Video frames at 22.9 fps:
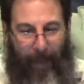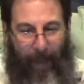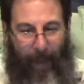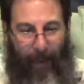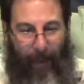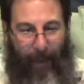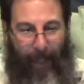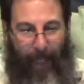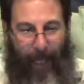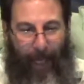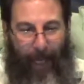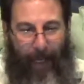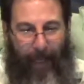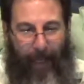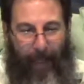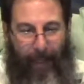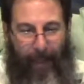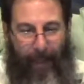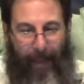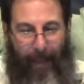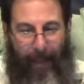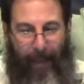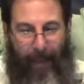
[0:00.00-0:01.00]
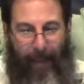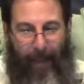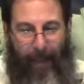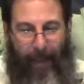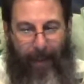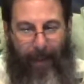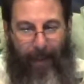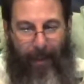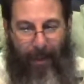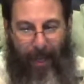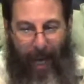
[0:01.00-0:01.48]
okay?
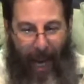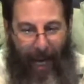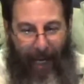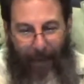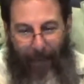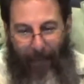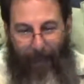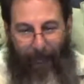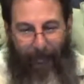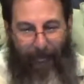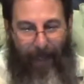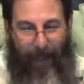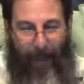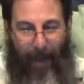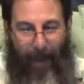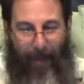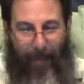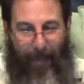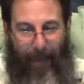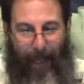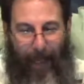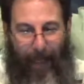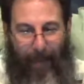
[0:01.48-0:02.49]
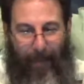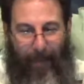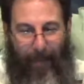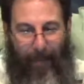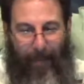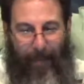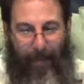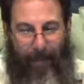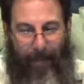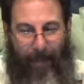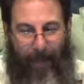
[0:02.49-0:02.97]
Sacrifice offering,
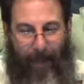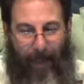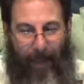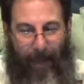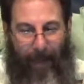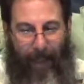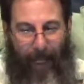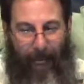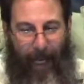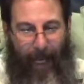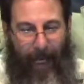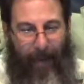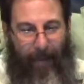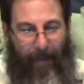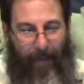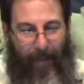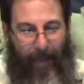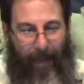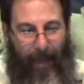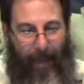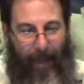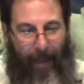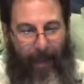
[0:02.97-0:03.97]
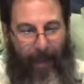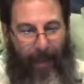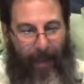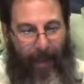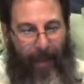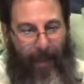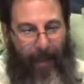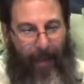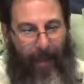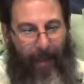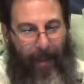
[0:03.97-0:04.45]
okay?
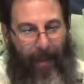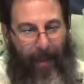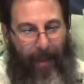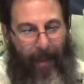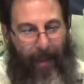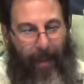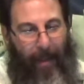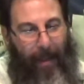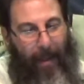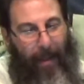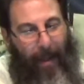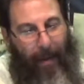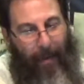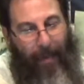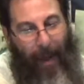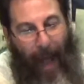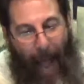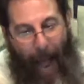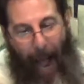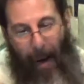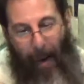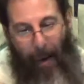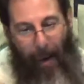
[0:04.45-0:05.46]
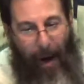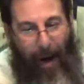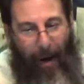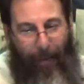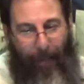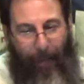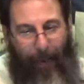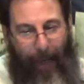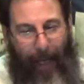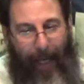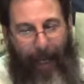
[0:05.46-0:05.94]
A vow
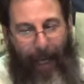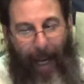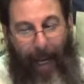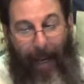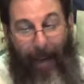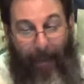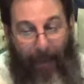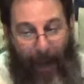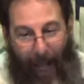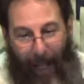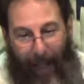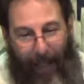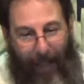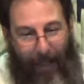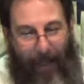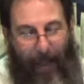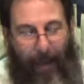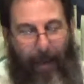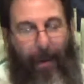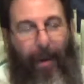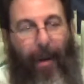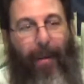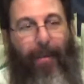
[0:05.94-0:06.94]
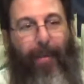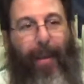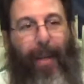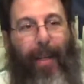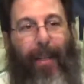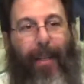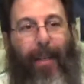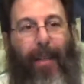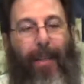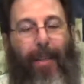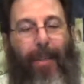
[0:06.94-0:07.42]
offering and a voluntary
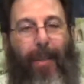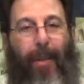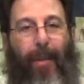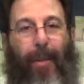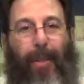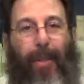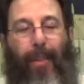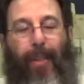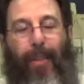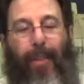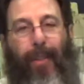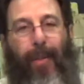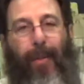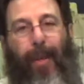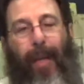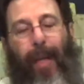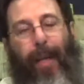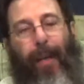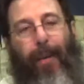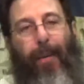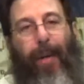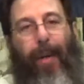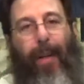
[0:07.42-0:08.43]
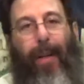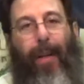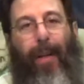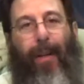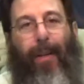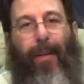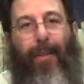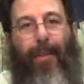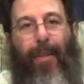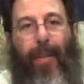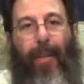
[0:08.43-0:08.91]
offering. So is Yeshua any one of
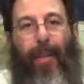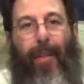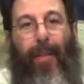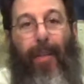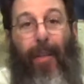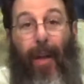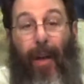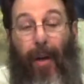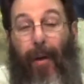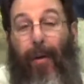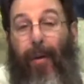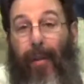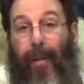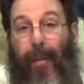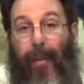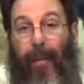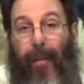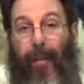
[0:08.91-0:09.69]
those? No.